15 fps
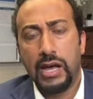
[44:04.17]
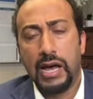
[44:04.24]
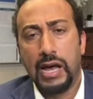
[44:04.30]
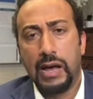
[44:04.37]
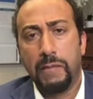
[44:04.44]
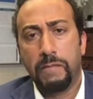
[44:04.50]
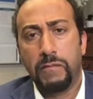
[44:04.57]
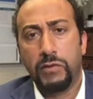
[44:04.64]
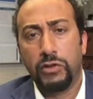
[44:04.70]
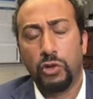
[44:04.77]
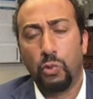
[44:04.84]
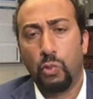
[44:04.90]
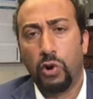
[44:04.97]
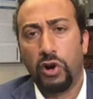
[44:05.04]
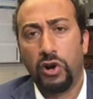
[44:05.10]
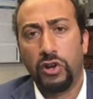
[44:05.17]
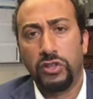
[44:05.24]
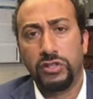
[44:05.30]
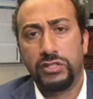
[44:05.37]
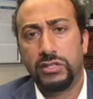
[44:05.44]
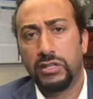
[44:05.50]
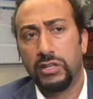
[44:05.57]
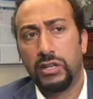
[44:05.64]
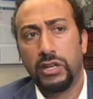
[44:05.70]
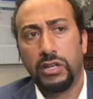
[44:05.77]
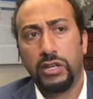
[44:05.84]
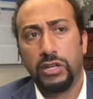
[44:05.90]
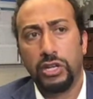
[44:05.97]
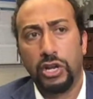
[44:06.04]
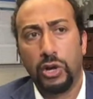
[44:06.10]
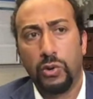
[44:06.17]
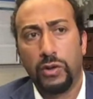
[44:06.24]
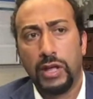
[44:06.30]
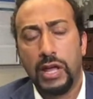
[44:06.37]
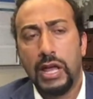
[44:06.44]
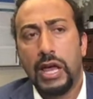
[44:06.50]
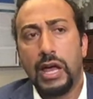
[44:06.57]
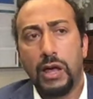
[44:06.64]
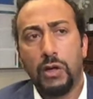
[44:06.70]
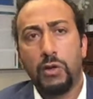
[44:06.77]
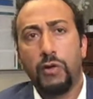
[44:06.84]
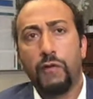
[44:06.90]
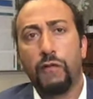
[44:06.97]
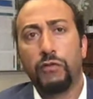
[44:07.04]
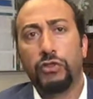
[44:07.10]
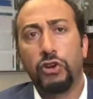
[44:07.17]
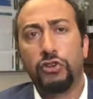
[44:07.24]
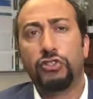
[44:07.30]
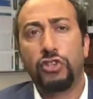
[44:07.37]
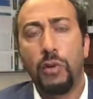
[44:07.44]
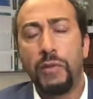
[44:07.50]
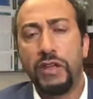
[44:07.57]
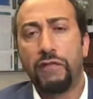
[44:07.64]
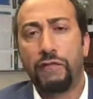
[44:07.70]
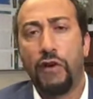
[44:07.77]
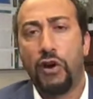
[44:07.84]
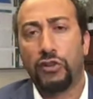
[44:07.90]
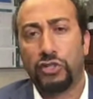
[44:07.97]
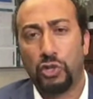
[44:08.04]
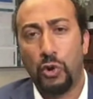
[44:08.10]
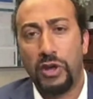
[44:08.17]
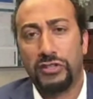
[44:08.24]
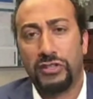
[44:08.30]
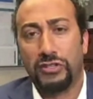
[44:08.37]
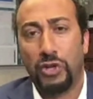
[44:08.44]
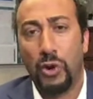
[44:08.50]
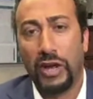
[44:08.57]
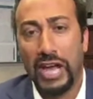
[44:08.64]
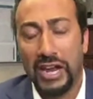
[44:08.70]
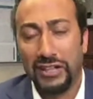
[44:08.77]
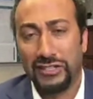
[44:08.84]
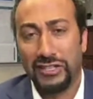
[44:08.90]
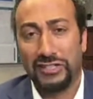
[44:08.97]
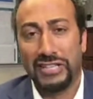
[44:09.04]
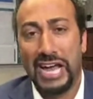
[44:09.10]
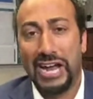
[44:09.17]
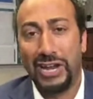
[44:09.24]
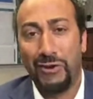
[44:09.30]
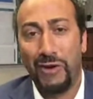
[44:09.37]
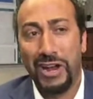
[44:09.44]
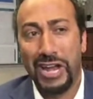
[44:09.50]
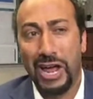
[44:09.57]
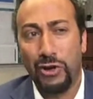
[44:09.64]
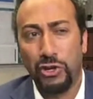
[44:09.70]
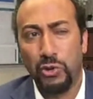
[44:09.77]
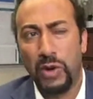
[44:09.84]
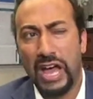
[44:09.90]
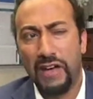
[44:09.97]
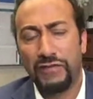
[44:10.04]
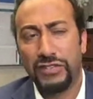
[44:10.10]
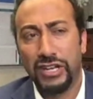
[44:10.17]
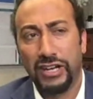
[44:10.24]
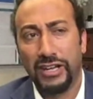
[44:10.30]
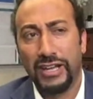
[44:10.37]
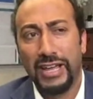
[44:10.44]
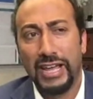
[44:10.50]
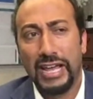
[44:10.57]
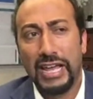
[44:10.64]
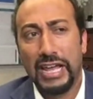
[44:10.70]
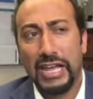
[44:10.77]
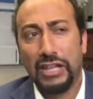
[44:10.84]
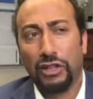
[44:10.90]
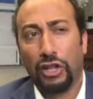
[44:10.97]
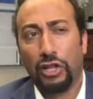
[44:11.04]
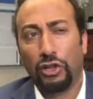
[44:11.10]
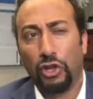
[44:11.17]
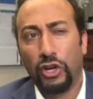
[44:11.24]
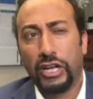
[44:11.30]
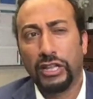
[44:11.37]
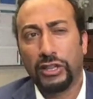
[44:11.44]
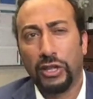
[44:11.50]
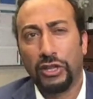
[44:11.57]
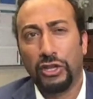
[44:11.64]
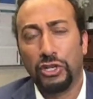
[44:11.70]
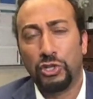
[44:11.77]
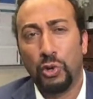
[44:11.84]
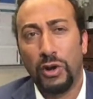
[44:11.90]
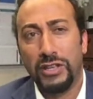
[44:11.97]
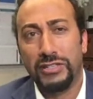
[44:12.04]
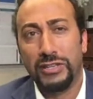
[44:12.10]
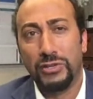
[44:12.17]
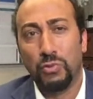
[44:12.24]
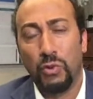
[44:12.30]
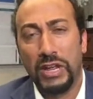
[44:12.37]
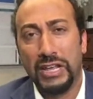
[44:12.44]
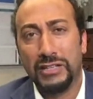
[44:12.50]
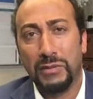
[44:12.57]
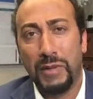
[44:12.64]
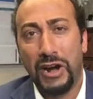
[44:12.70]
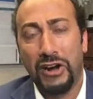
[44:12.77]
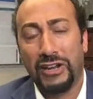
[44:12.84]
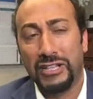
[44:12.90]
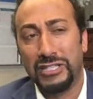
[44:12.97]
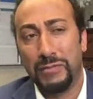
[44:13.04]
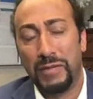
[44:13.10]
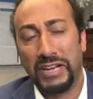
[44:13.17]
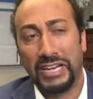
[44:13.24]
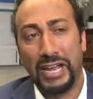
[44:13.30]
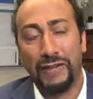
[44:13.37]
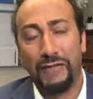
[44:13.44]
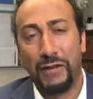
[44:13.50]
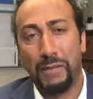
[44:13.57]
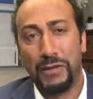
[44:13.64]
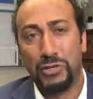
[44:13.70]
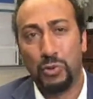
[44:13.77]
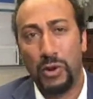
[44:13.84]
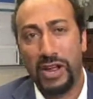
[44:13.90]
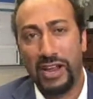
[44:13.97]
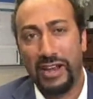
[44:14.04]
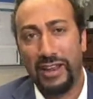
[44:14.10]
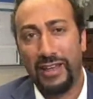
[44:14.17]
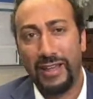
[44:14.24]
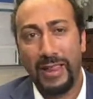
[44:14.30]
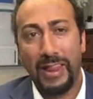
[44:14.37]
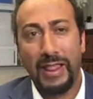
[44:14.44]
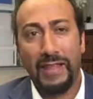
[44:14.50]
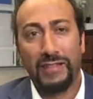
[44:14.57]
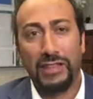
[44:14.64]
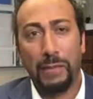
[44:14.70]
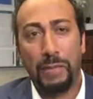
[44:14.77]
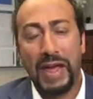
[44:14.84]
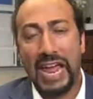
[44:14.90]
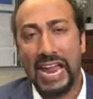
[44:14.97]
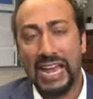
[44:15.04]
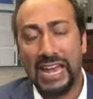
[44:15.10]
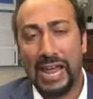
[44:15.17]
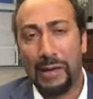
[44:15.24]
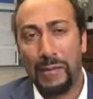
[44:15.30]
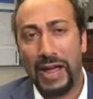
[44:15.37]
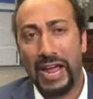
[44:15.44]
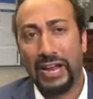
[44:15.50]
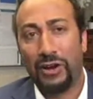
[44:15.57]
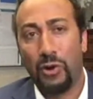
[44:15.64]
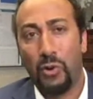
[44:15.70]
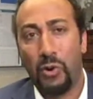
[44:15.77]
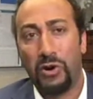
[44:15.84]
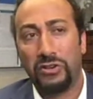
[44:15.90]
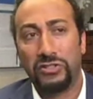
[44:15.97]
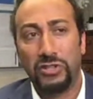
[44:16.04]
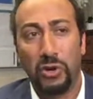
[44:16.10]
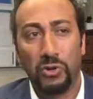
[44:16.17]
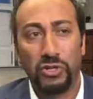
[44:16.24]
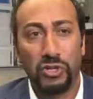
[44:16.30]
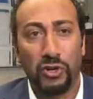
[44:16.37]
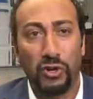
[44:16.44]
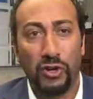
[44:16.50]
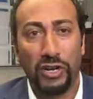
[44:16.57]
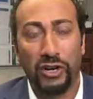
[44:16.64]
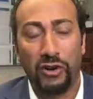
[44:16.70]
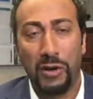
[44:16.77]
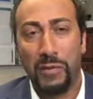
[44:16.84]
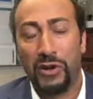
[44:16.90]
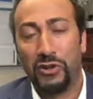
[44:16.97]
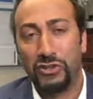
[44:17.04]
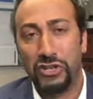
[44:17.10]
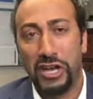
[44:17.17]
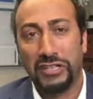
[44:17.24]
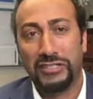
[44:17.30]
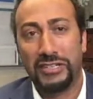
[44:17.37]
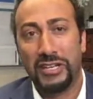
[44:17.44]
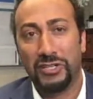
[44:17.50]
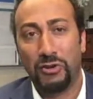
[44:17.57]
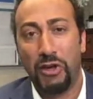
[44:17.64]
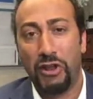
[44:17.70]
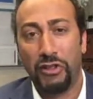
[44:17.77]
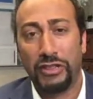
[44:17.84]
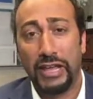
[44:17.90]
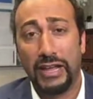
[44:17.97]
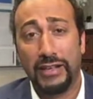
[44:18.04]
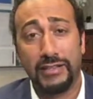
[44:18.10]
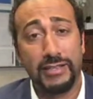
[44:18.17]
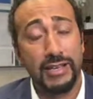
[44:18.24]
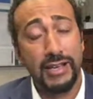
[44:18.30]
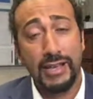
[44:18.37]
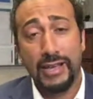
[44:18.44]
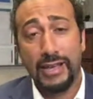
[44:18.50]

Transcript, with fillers: Um, the words, you know, there's so many false choices going on in society right now. You have to eh, look at the, the choices we as Americans have been given between the pandemic or social and criminal justice or other things.